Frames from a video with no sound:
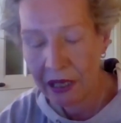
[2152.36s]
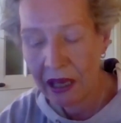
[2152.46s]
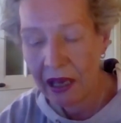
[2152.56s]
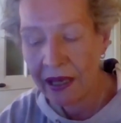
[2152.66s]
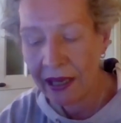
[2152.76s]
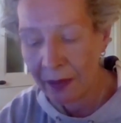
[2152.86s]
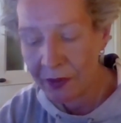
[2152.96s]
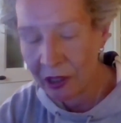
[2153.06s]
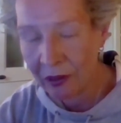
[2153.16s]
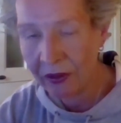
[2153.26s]
I
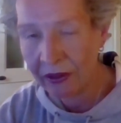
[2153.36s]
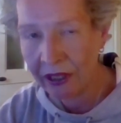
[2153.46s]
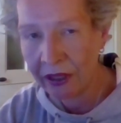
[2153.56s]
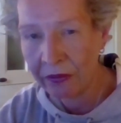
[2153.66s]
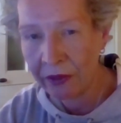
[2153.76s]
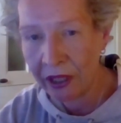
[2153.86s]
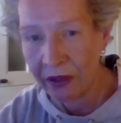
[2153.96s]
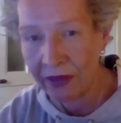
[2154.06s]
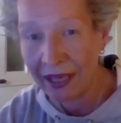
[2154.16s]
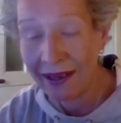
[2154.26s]
absolutely agree
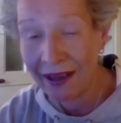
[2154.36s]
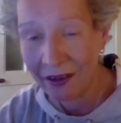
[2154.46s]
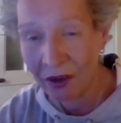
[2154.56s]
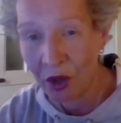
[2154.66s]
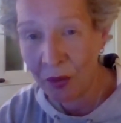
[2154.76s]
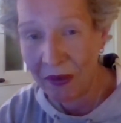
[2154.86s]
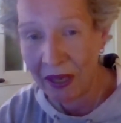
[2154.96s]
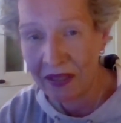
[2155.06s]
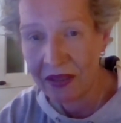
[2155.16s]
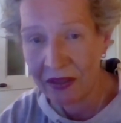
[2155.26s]
on that, and hope
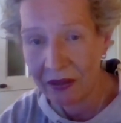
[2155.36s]
that,